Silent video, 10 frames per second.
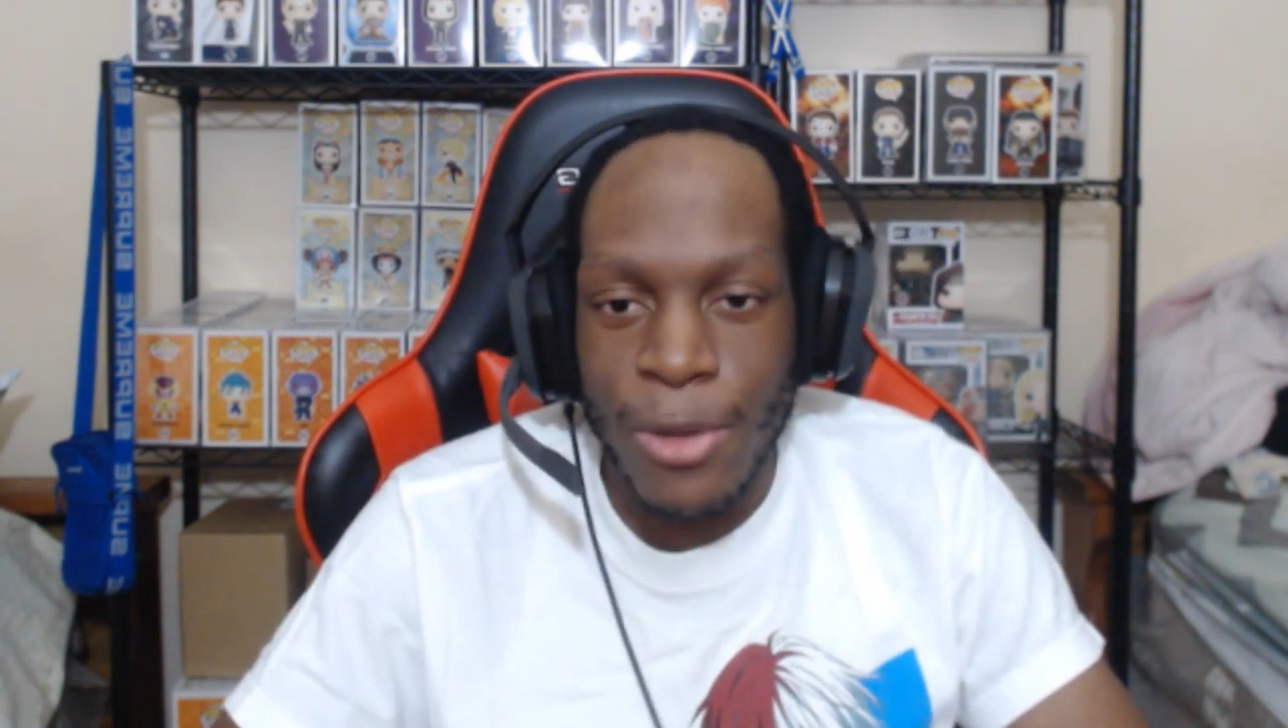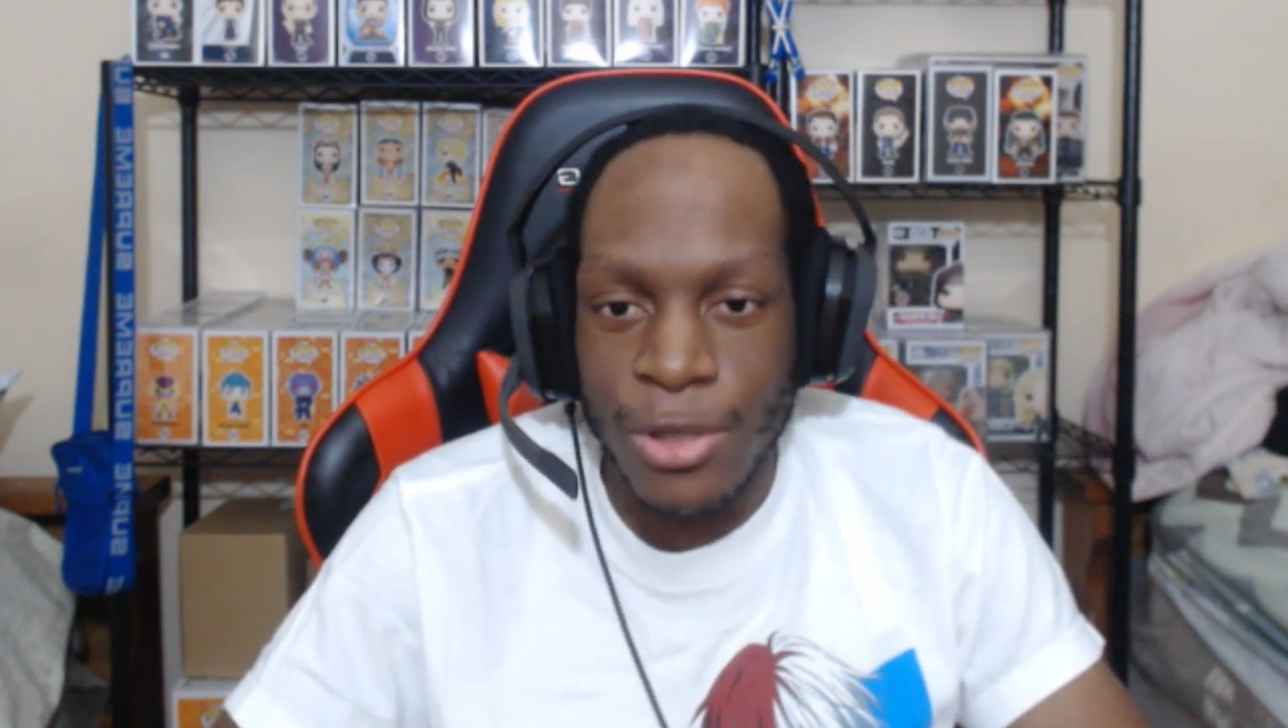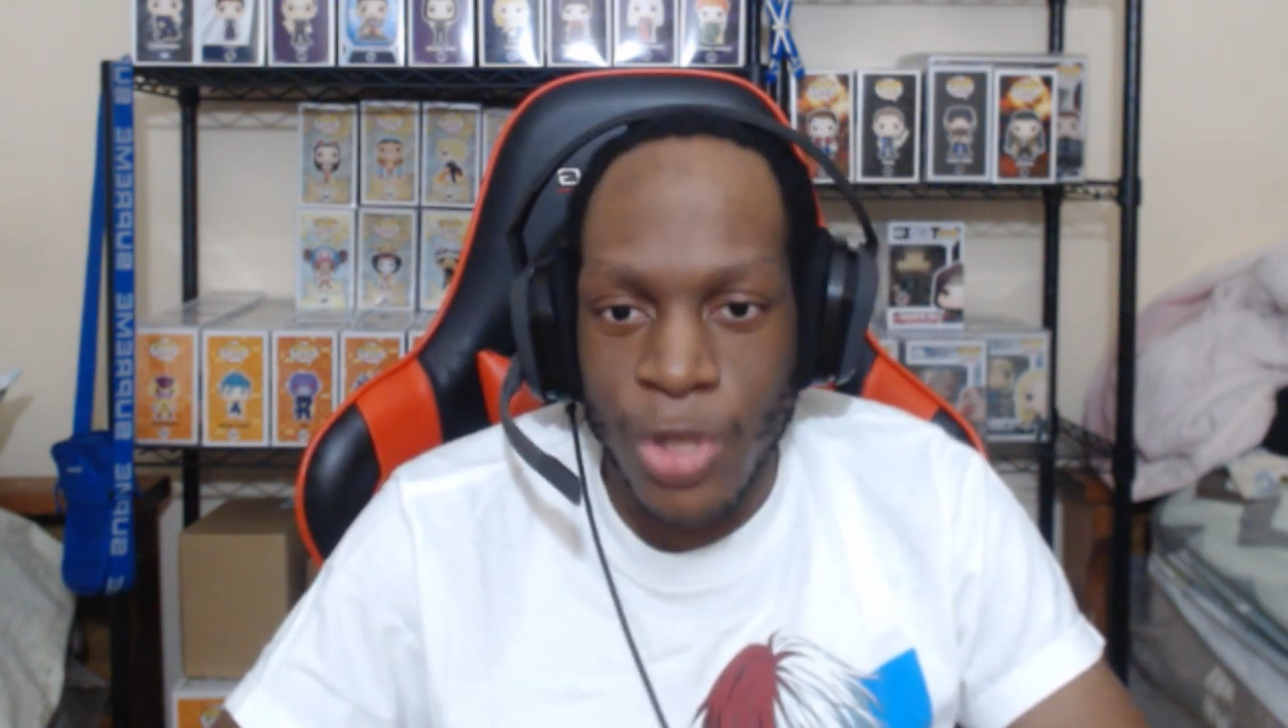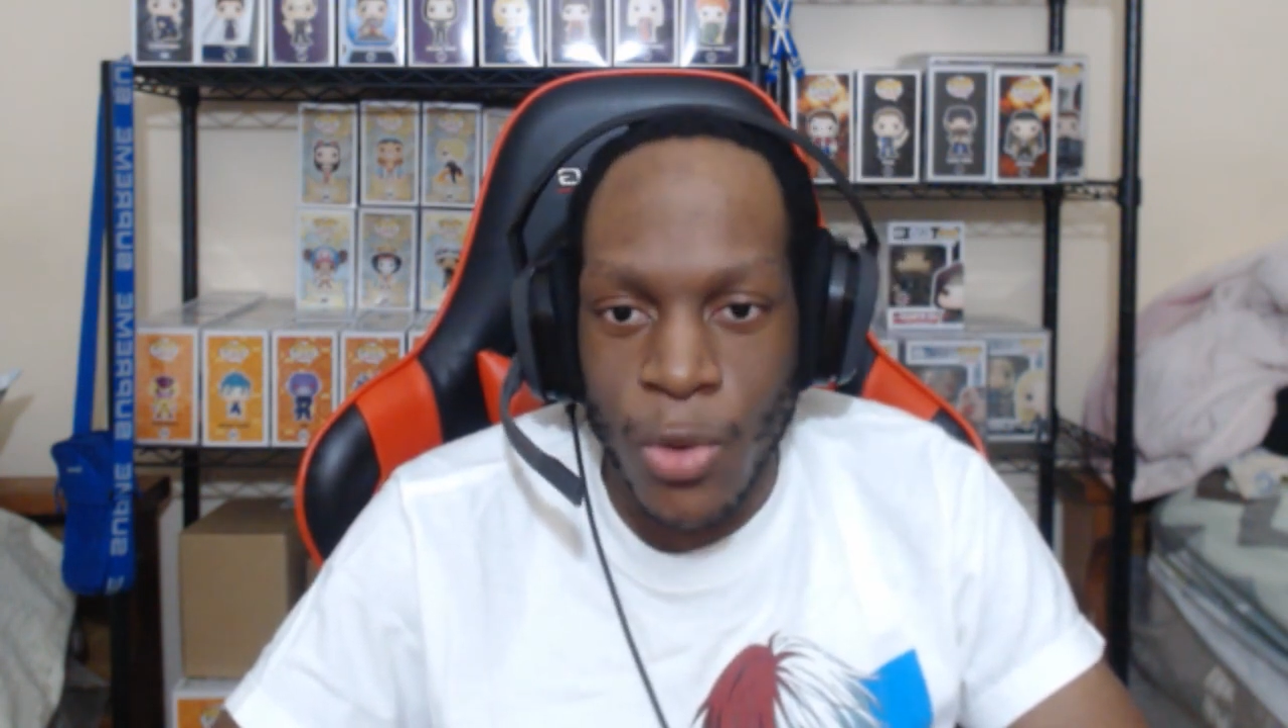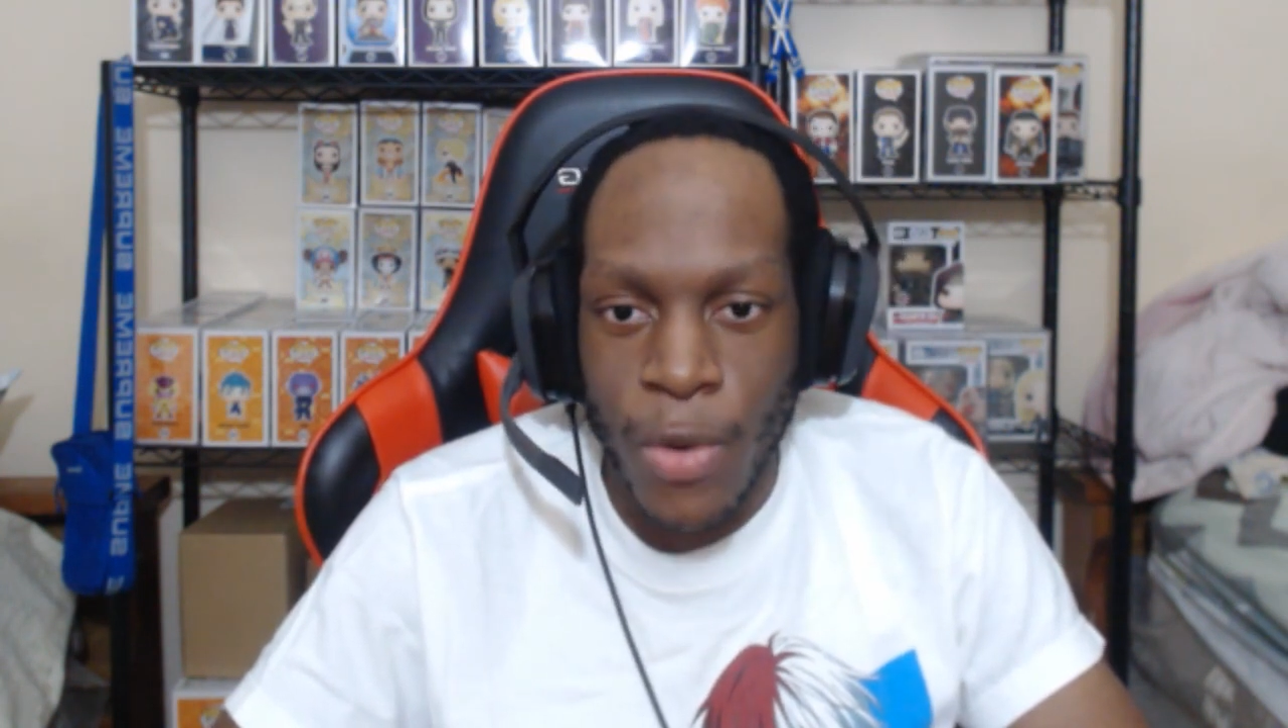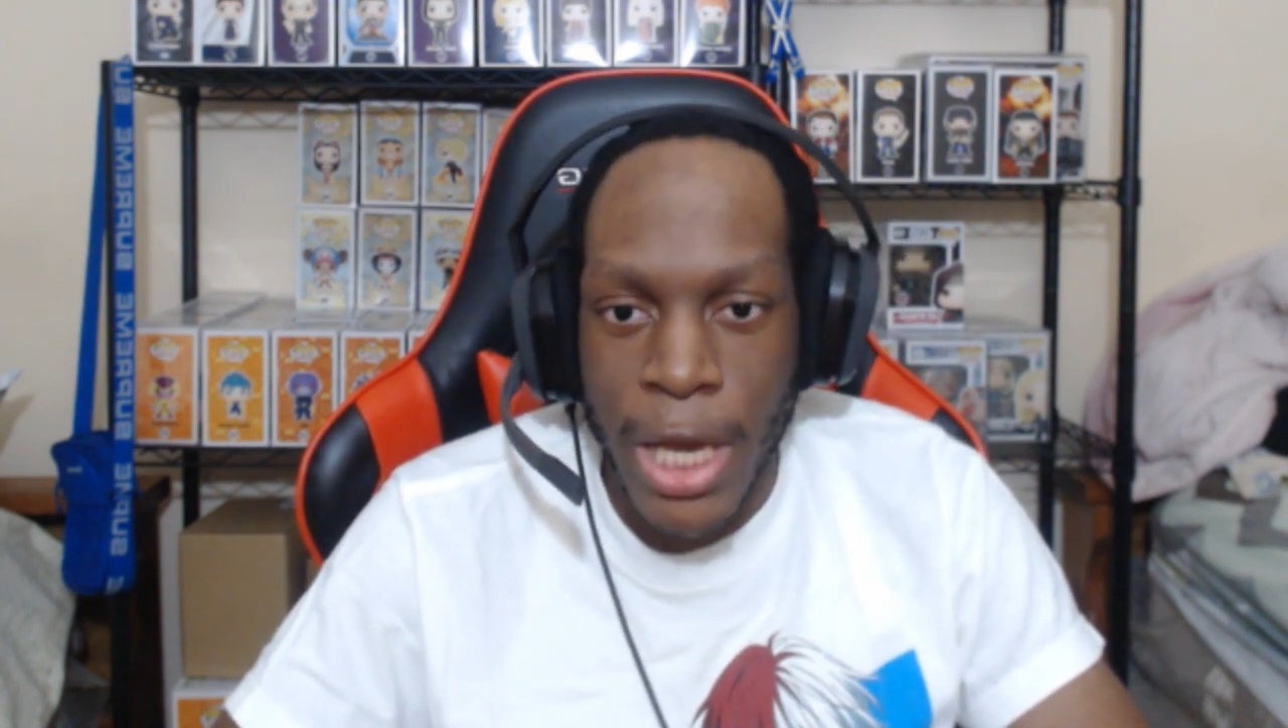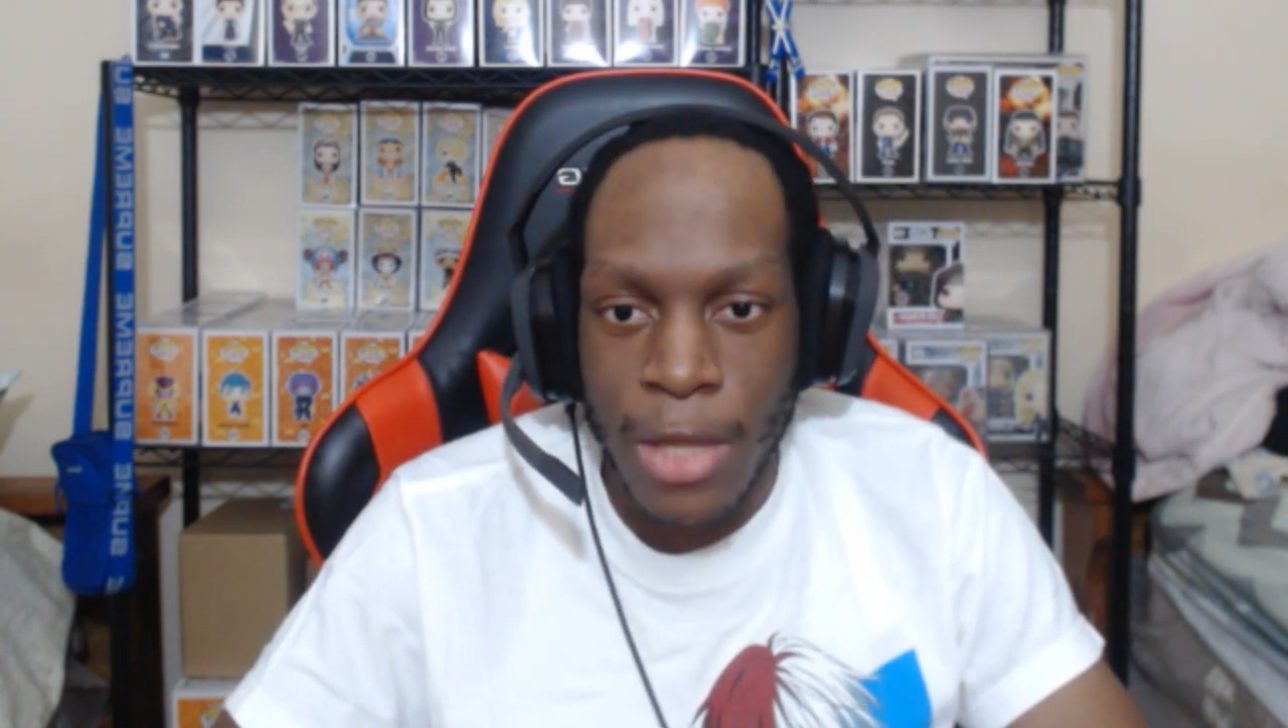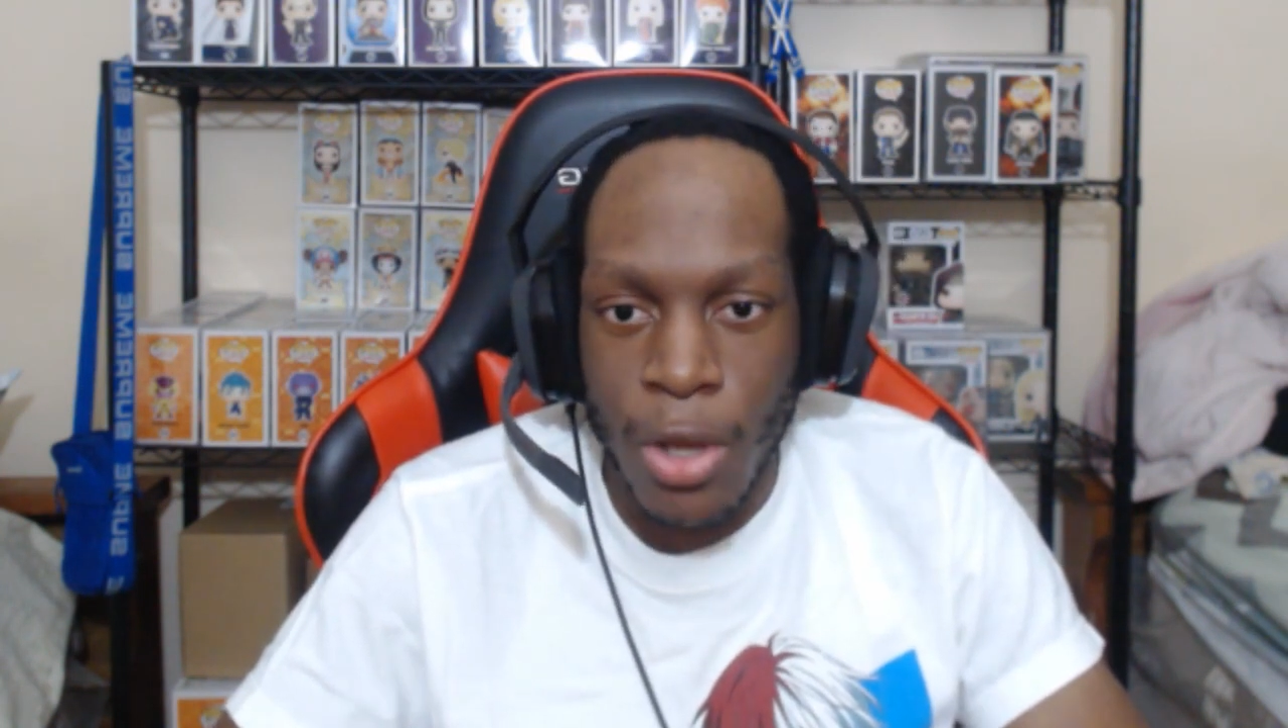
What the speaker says: was doing